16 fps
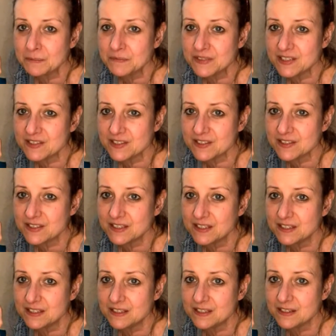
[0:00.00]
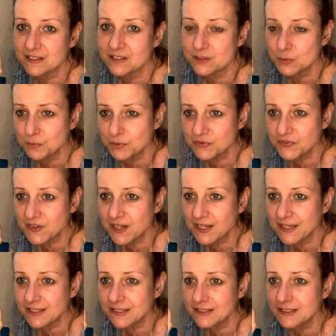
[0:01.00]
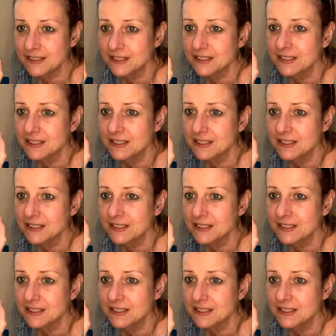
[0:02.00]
This is the super fine,